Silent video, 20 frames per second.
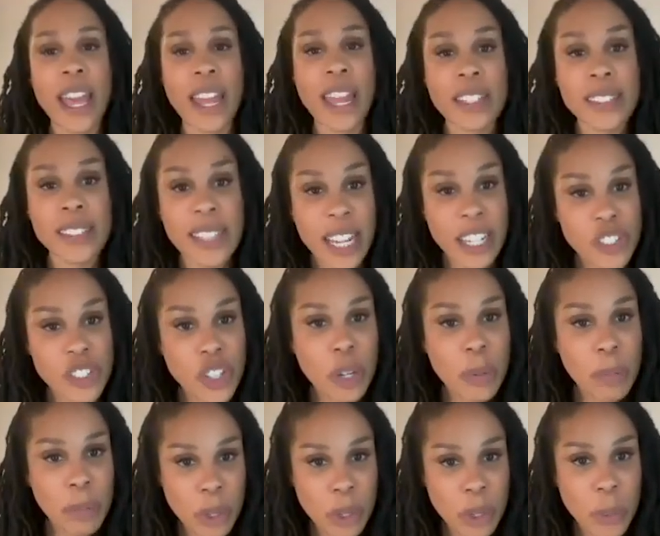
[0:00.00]
that
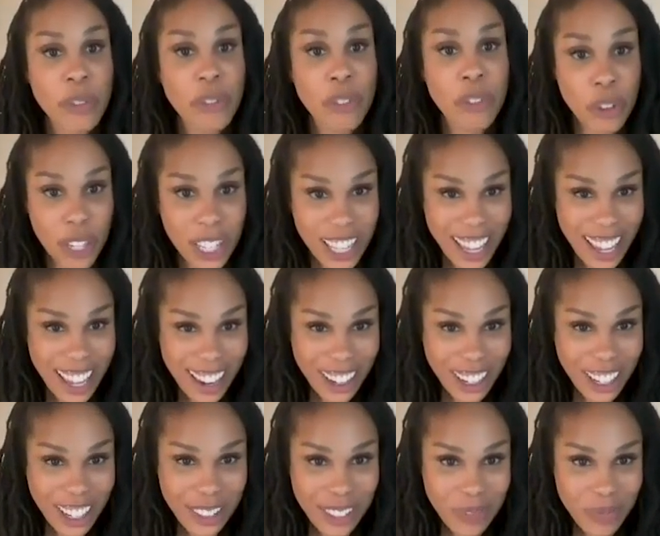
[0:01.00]
center midwifery
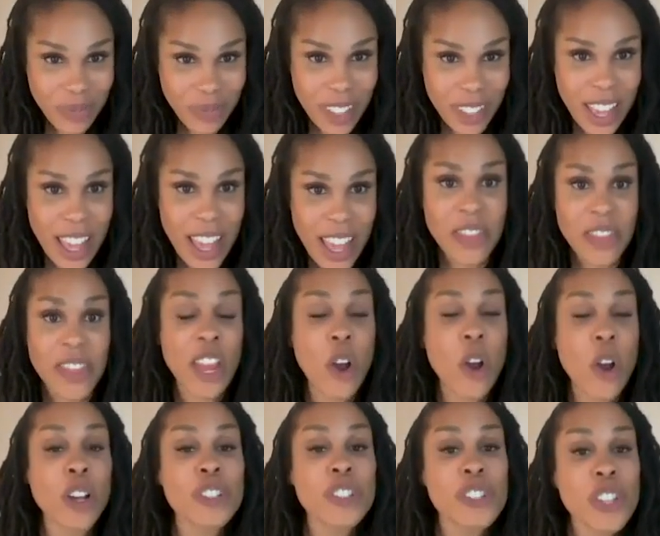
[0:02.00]
care, that
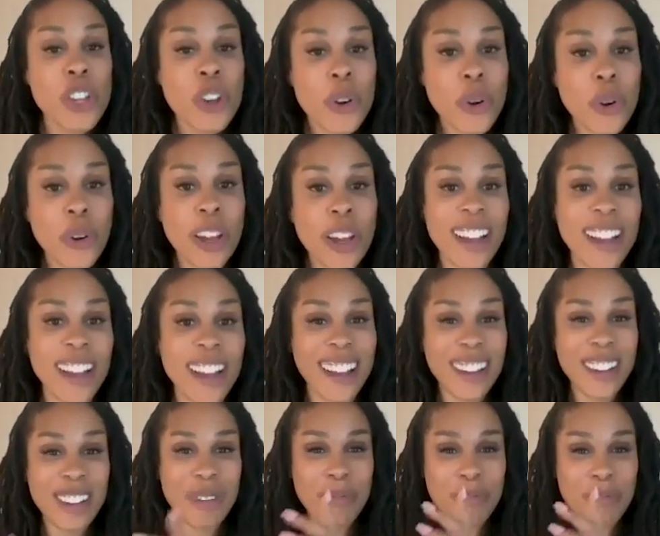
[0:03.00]
also
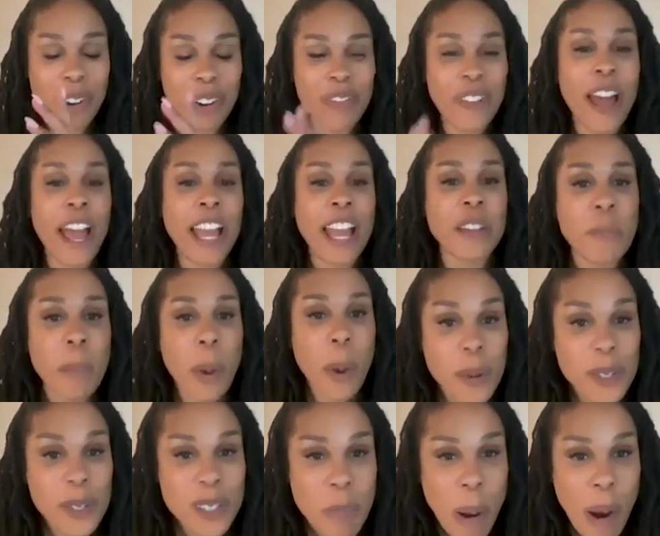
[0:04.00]
provide
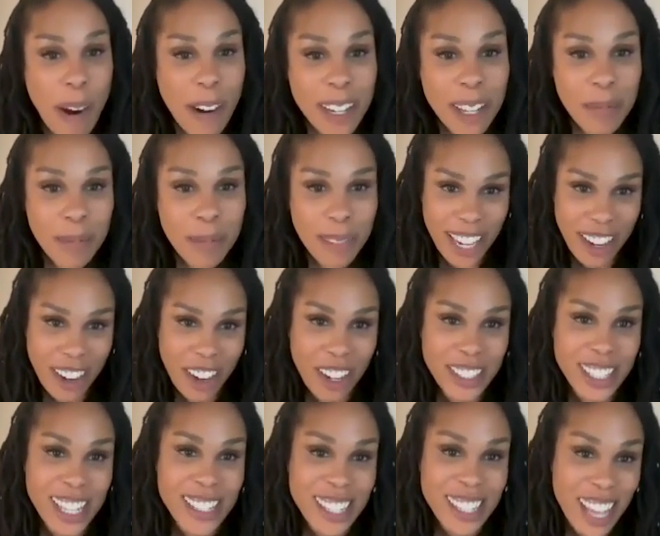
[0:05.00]
postpartum care,
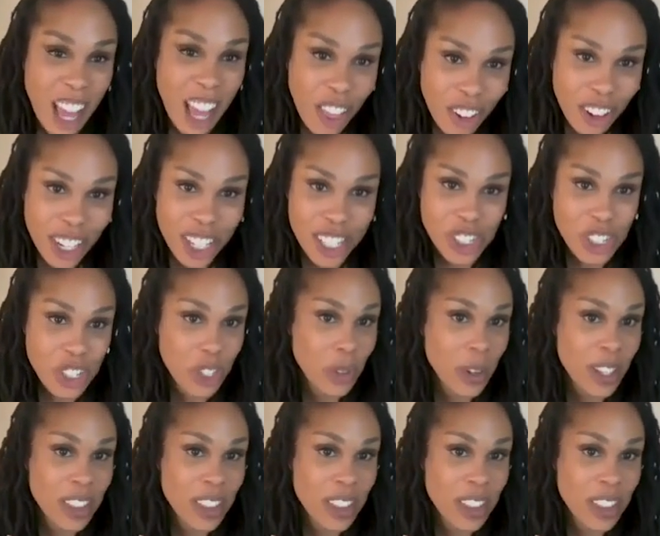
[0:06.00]
because that's the other issue.